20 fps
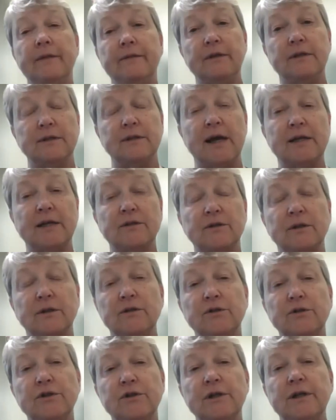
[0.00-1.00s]
This last
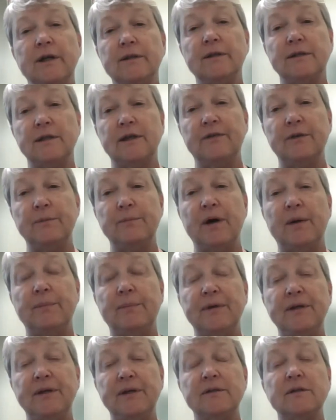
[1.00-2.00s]
litter, she had seven
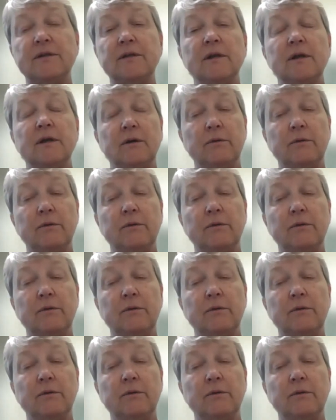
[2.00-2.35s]
puppies